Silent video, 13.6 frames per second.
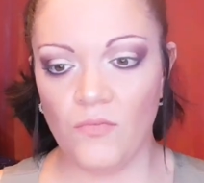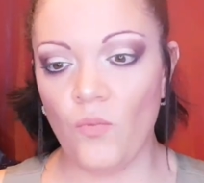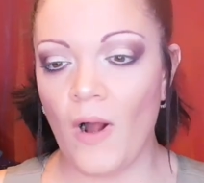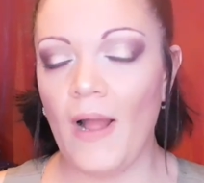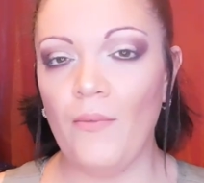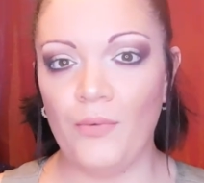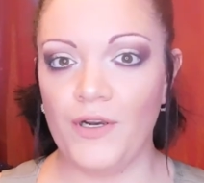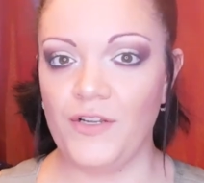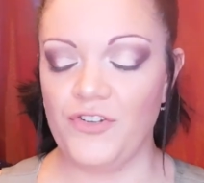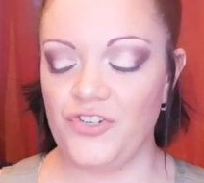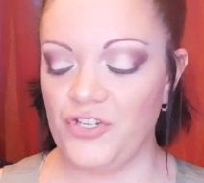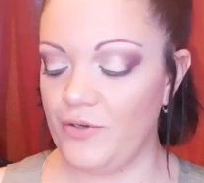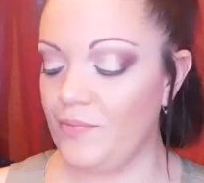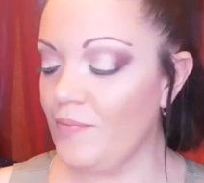why
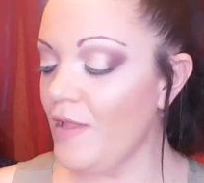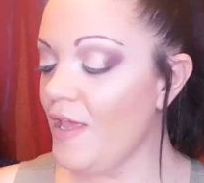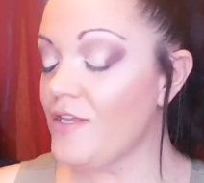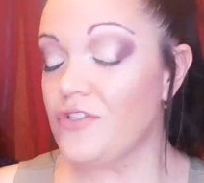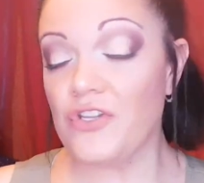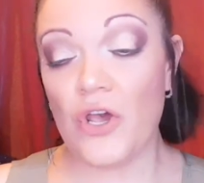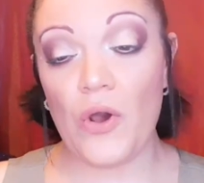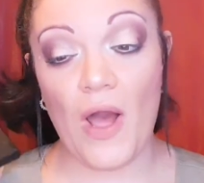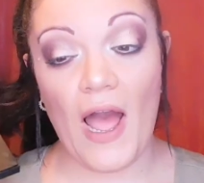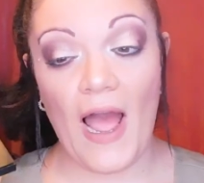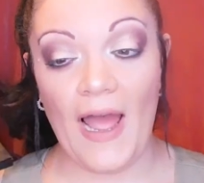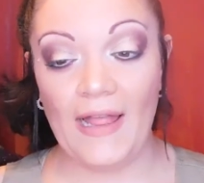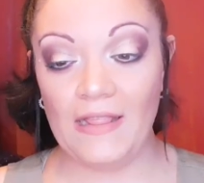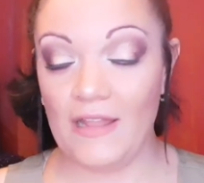wouldn't you? So
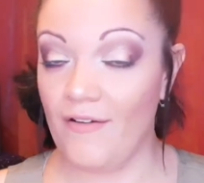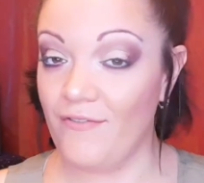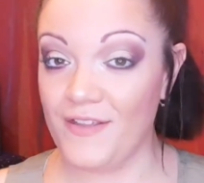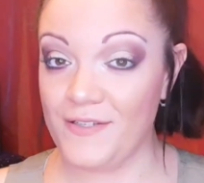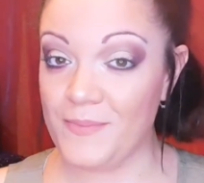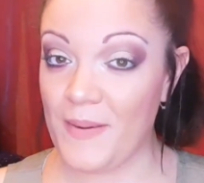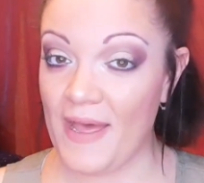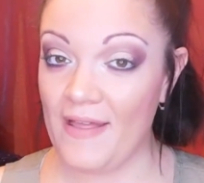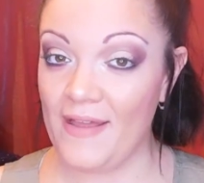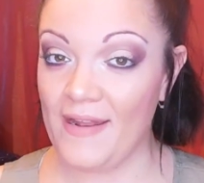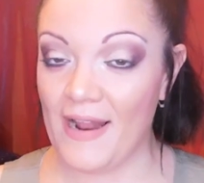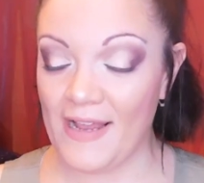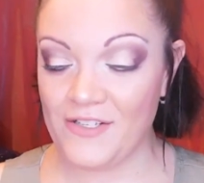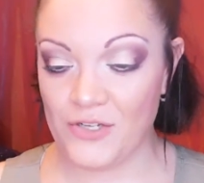I love this
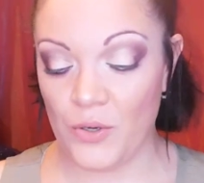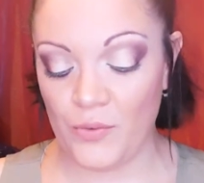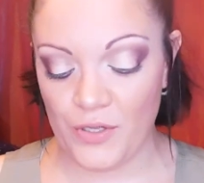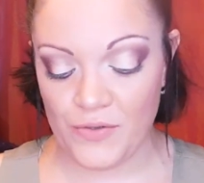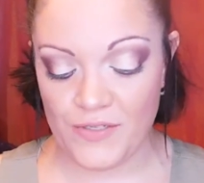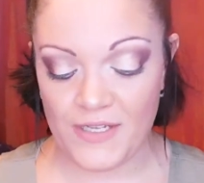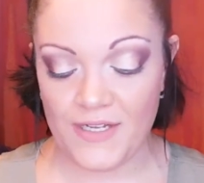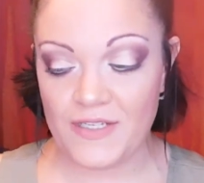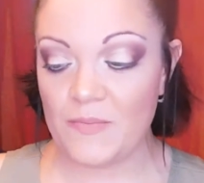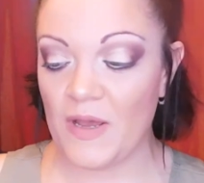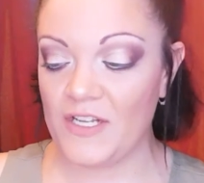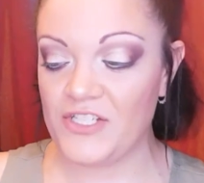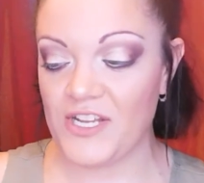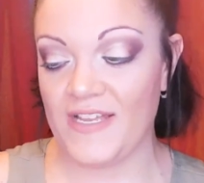palette. I don't use it as
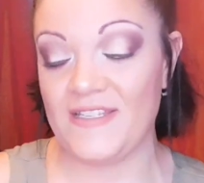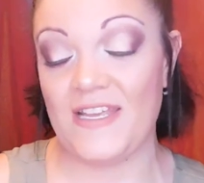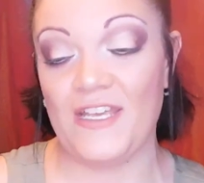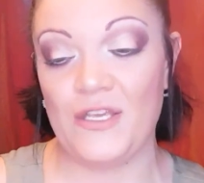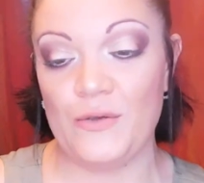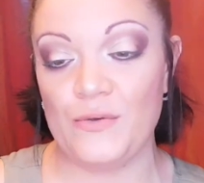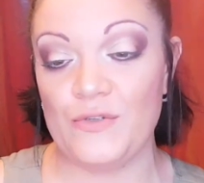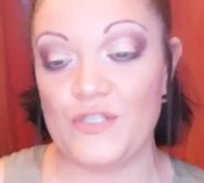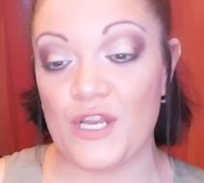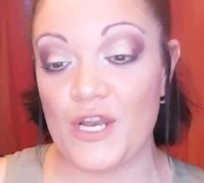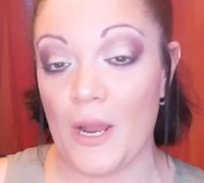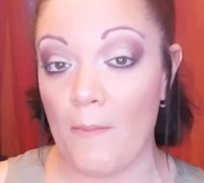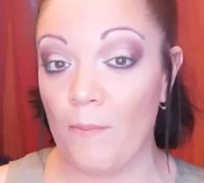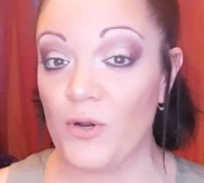much as I use
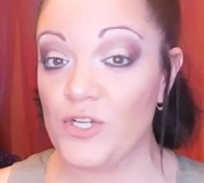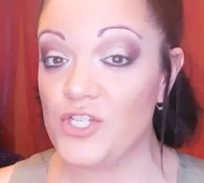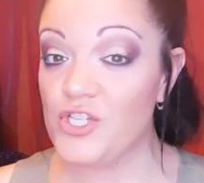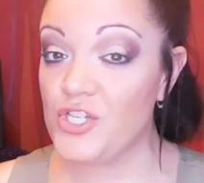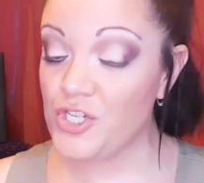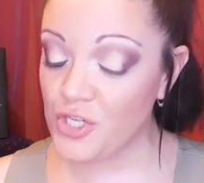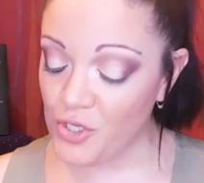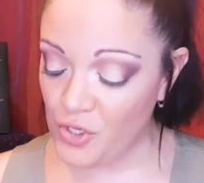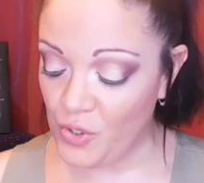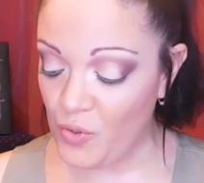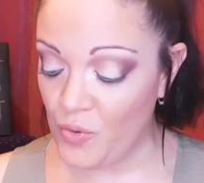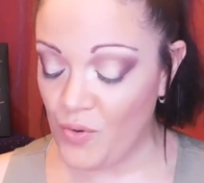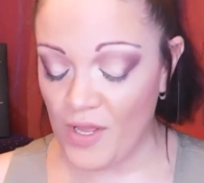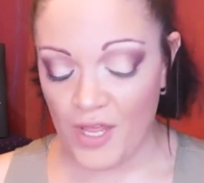number
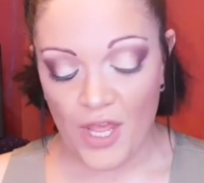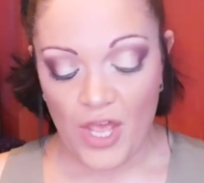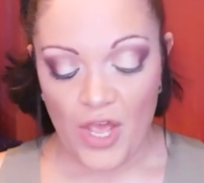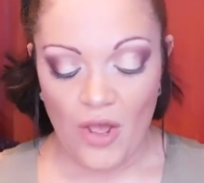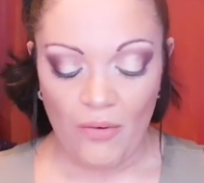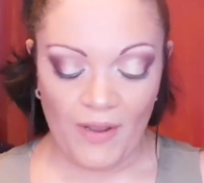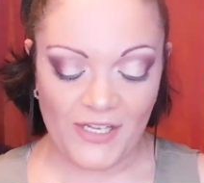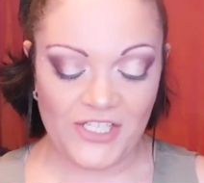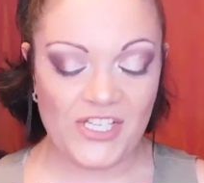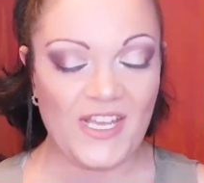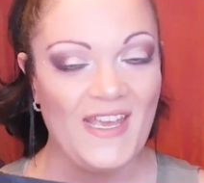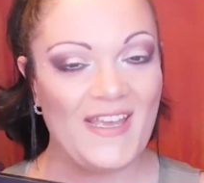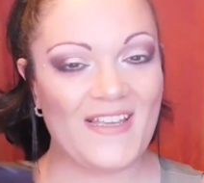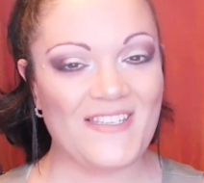2, which
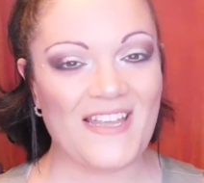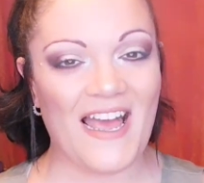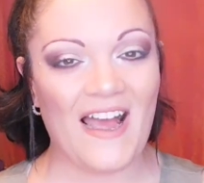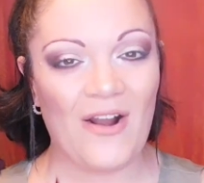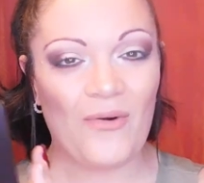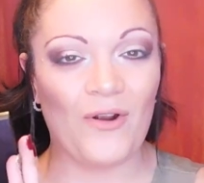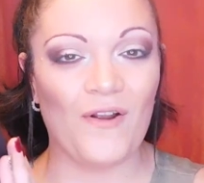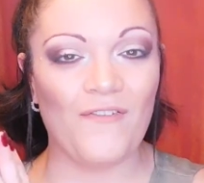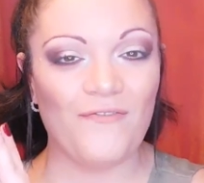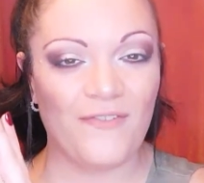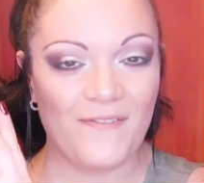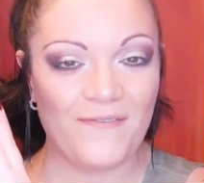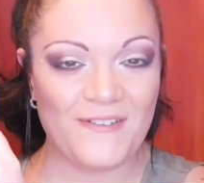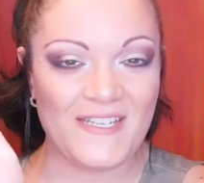is our
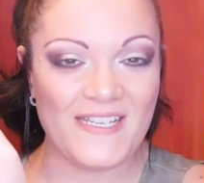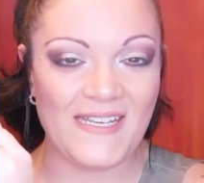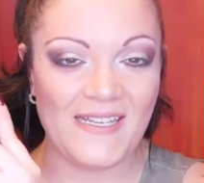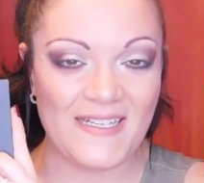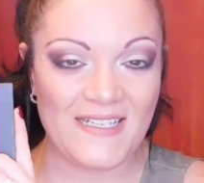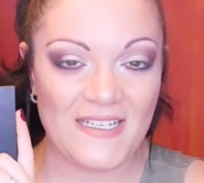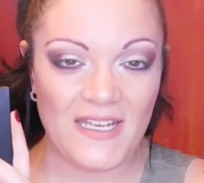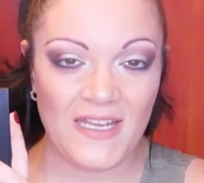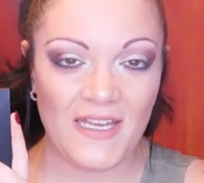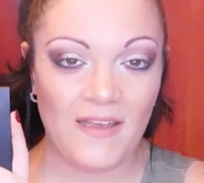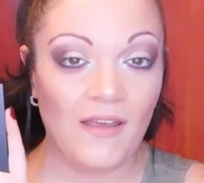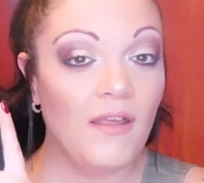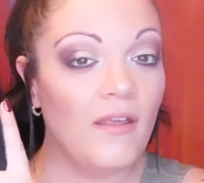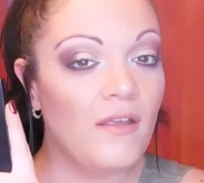15T